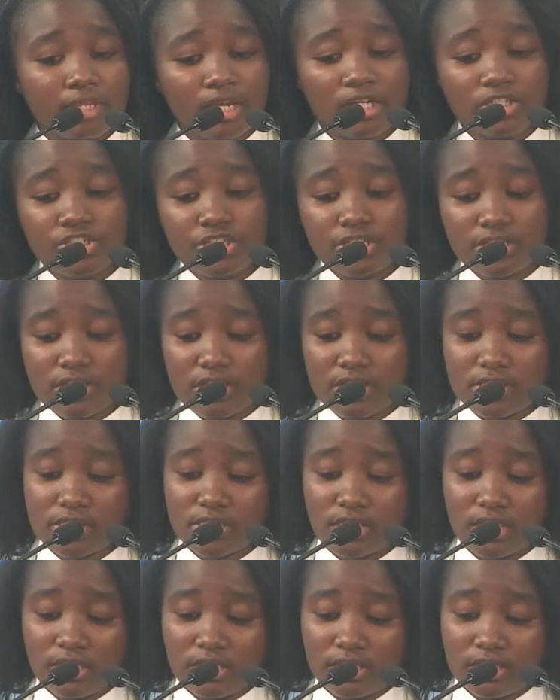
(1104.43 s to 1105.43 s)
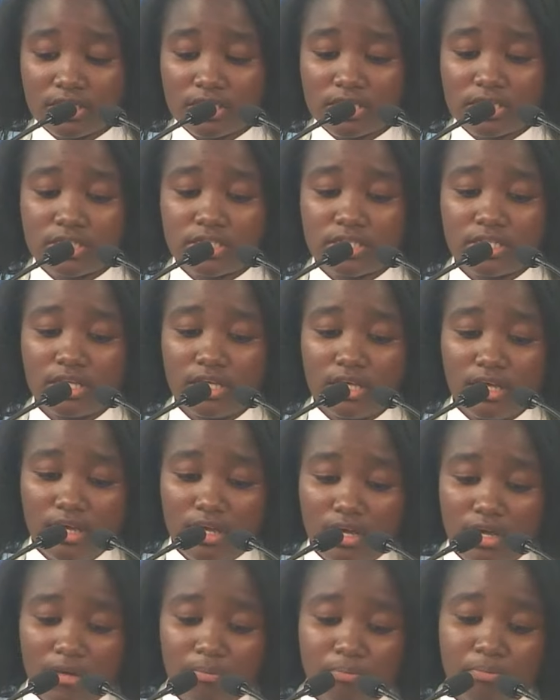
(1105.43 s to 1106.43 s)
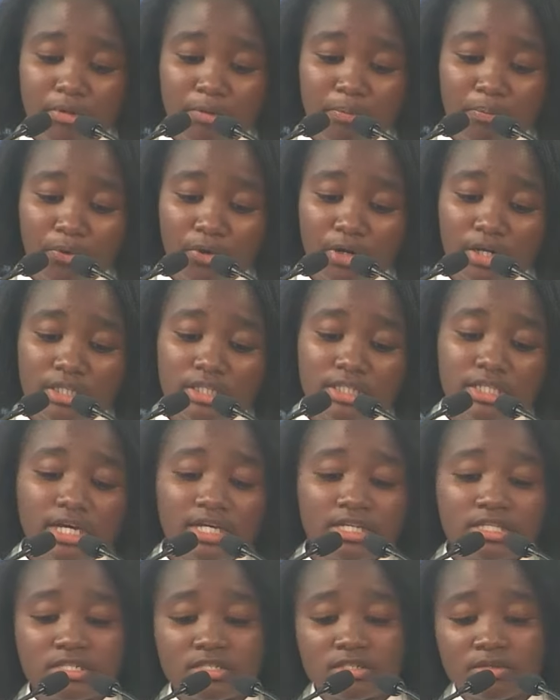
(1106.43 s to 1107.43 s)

Jesus tells people that